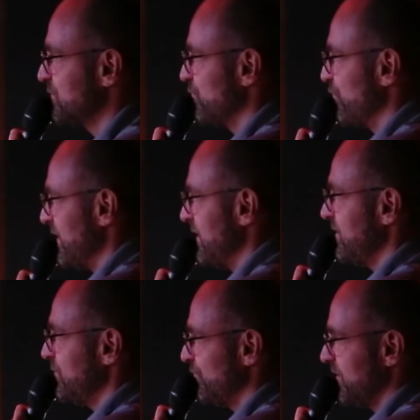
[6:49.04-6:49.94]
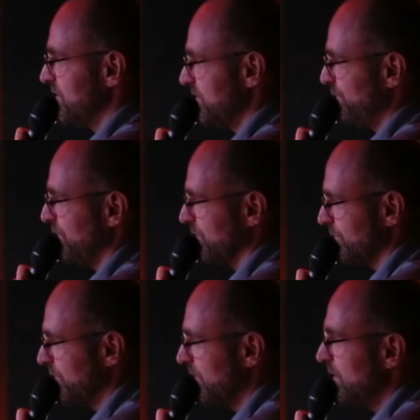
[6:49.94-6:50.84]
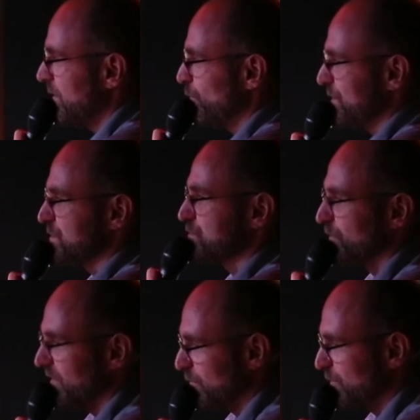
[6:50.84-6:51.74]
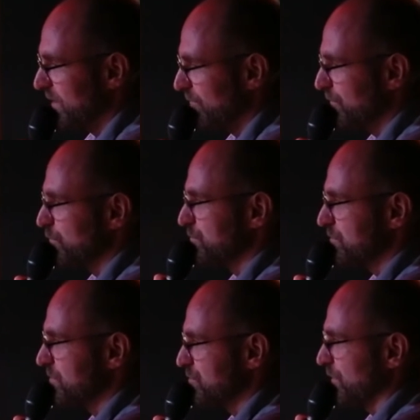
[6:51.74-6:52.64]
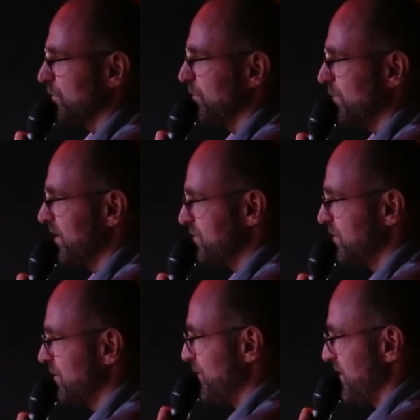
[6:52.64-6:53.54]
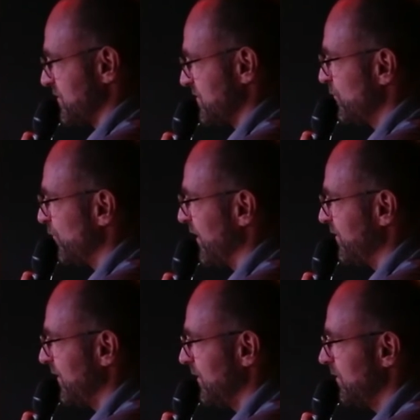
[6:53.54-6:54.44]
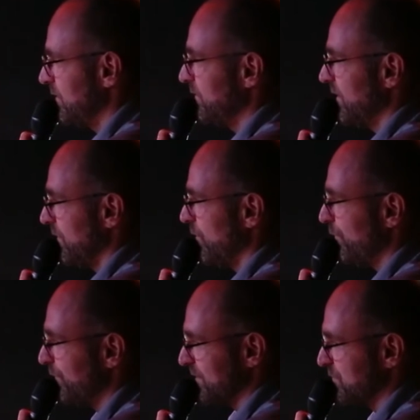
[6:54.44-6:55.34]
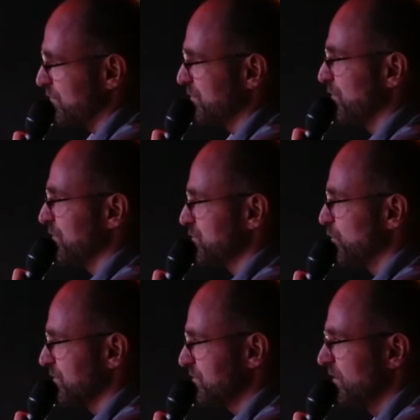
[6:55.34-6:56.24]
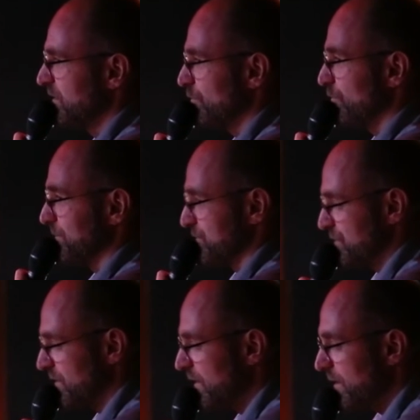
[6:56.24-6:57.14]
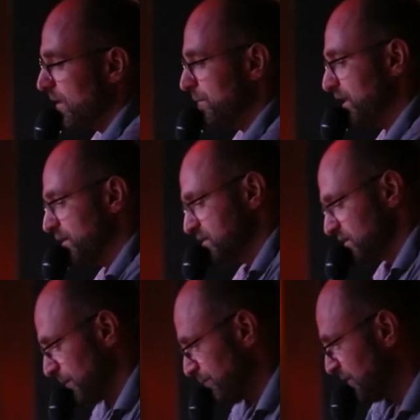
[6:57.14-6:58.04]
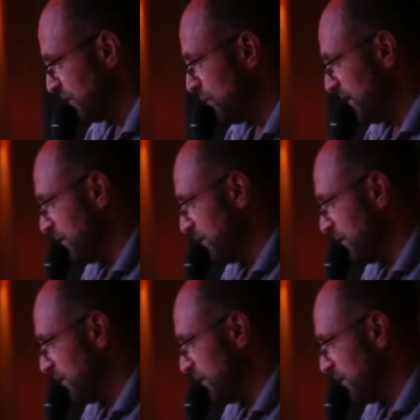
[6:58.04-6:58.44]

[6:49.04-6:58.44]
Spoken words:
is really, really difficult, which is why we never used shotgun mics in the past, where their off-axis response was rubbish. Because you